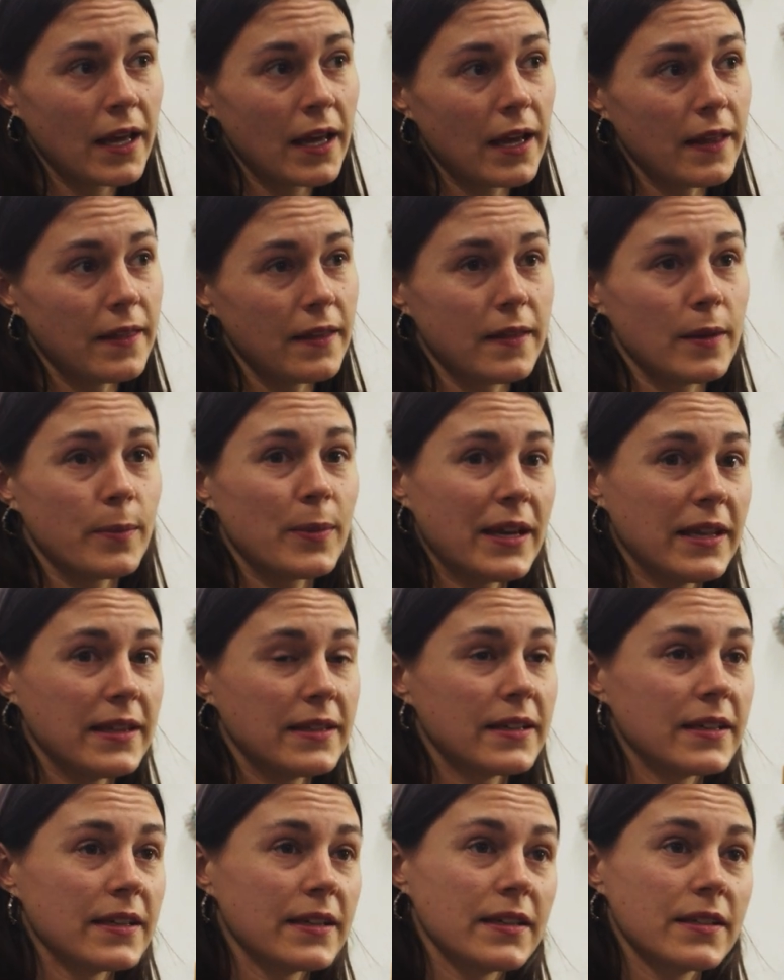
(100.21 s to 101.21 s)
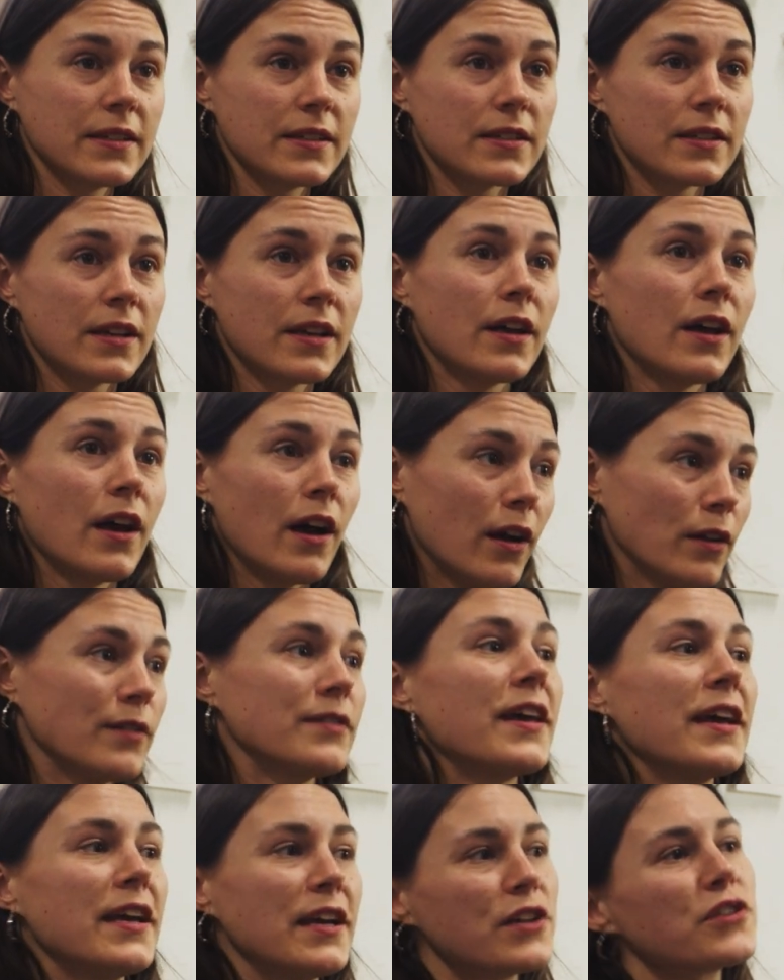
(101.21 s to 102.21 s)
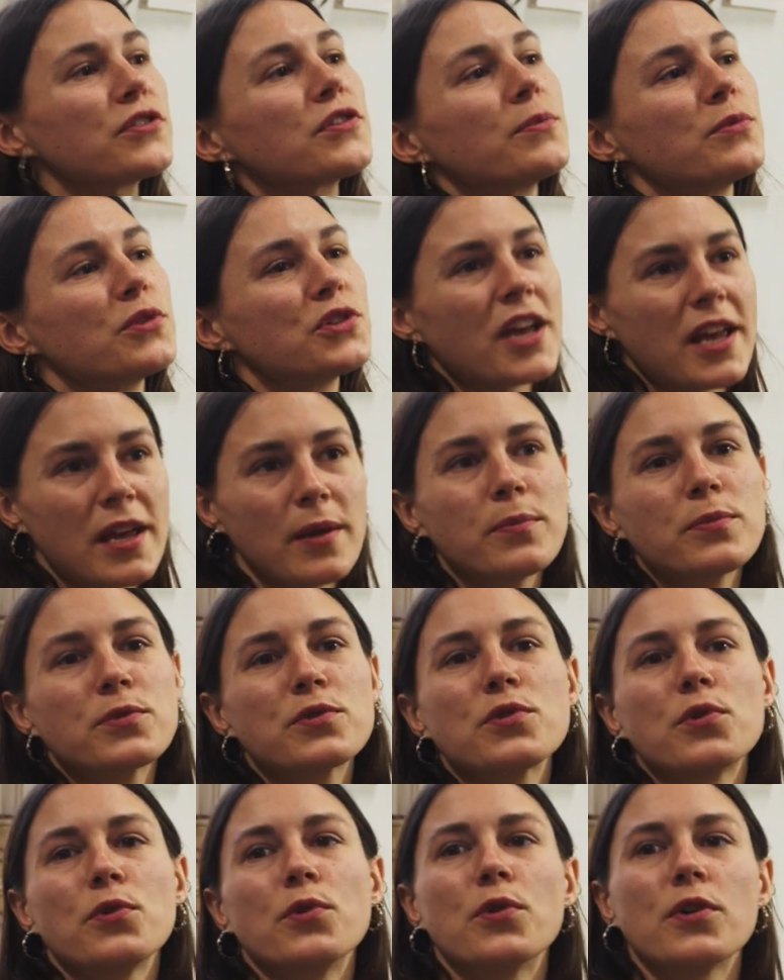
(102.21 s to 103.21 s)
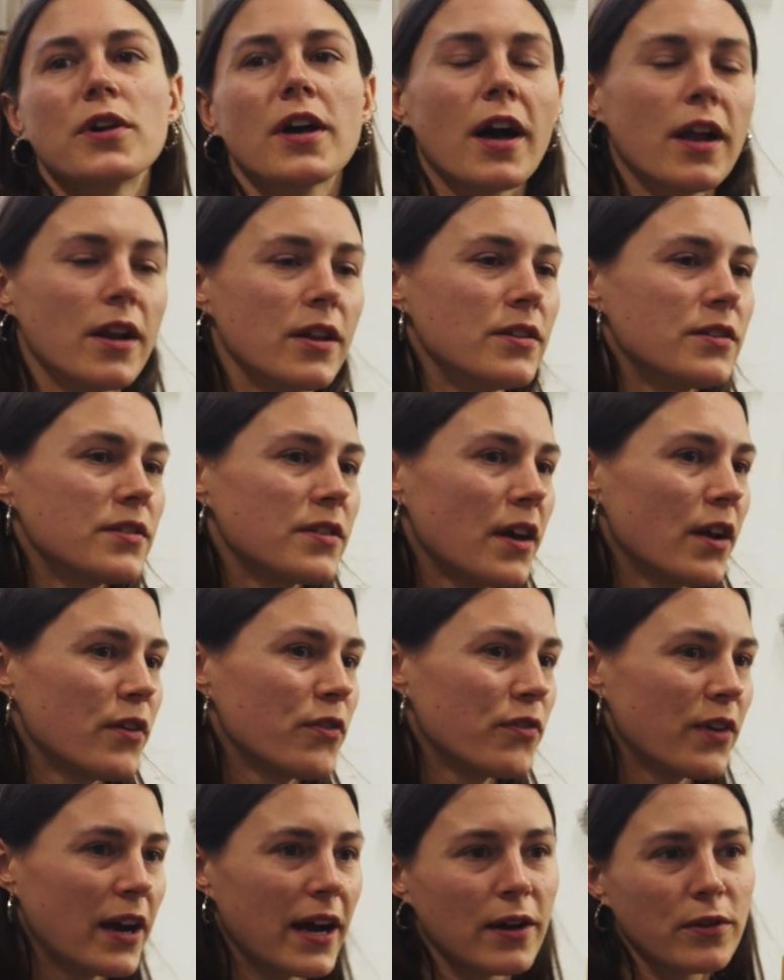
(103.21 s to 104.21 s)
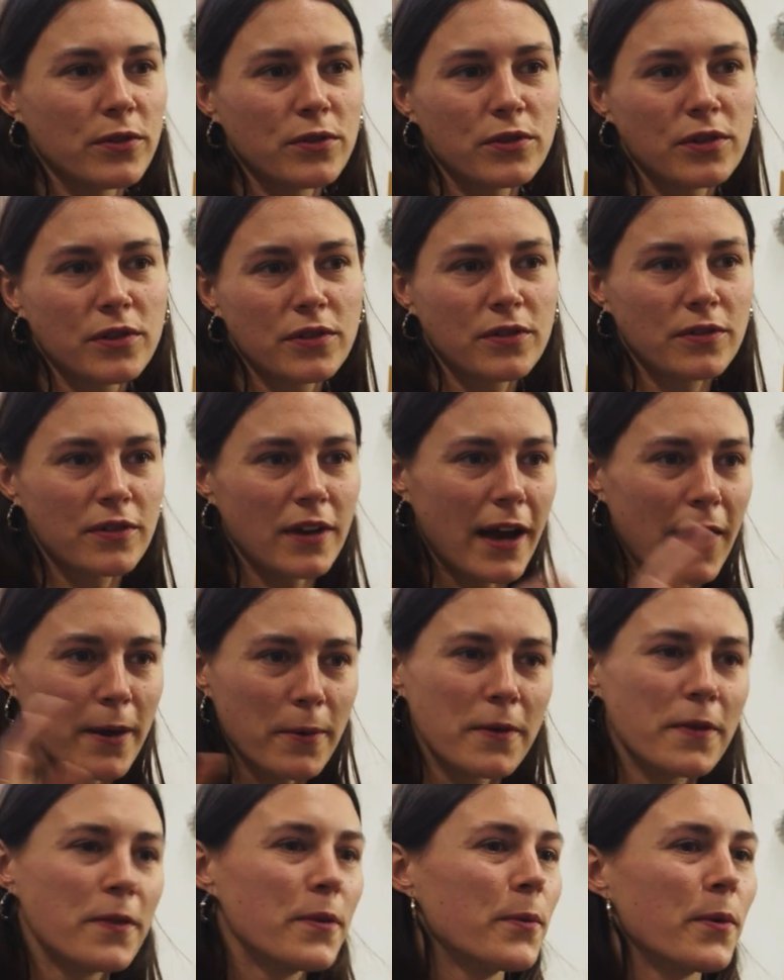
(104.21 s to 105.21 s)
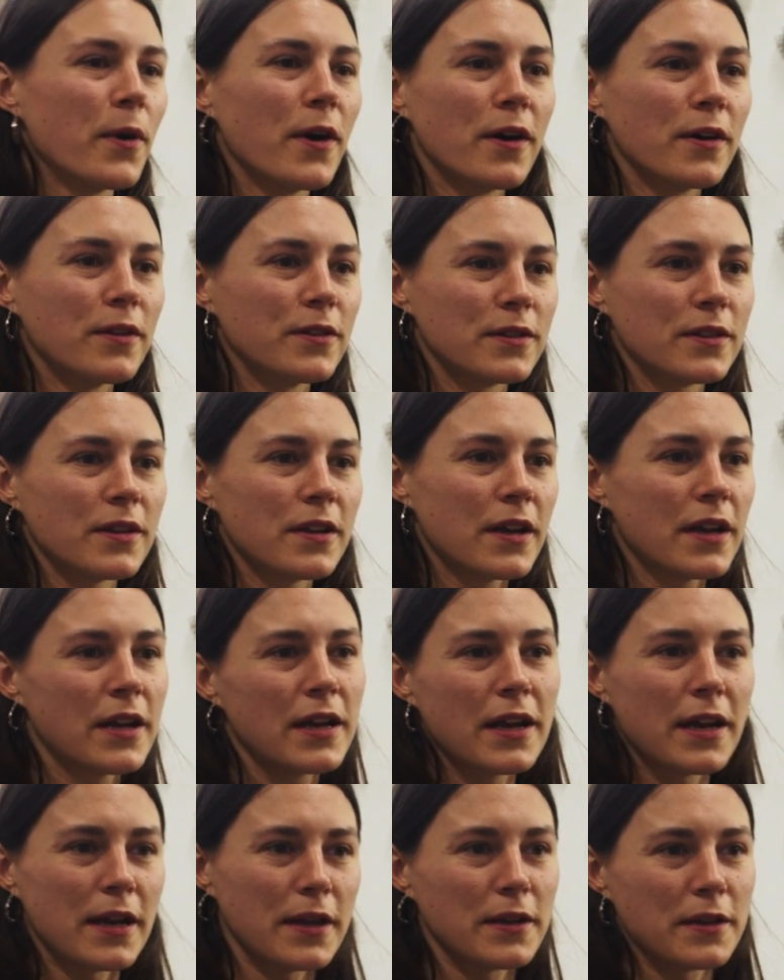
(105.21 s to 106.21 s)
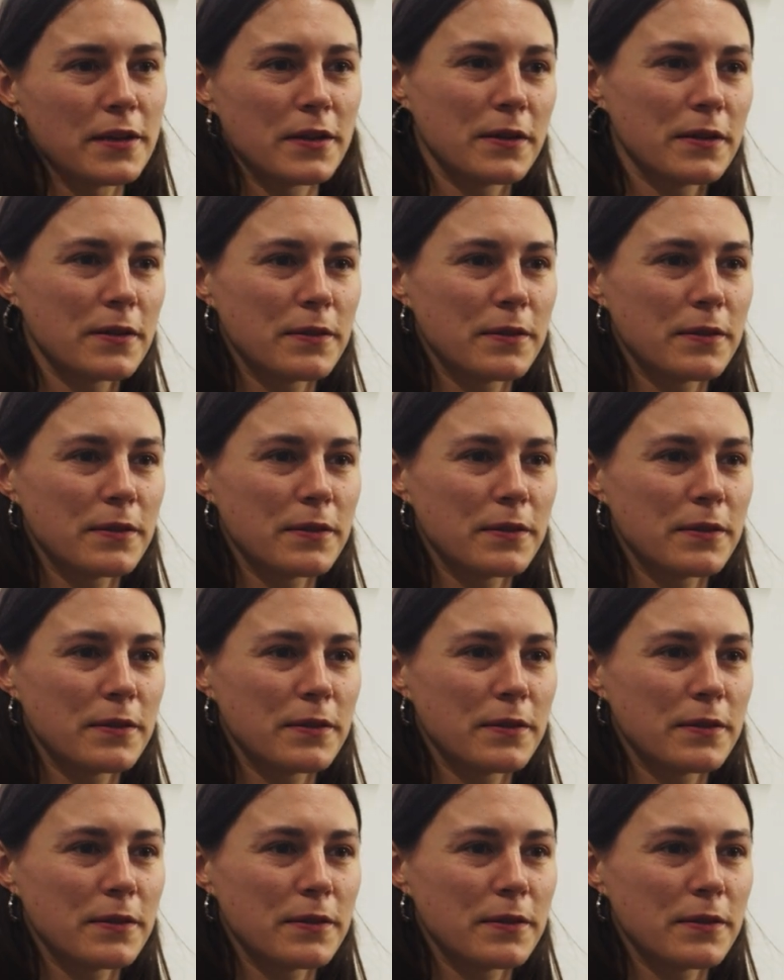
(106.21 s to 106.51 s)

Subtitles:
And then the paintings, I'll take some shapes or colours that I've found out in the world, and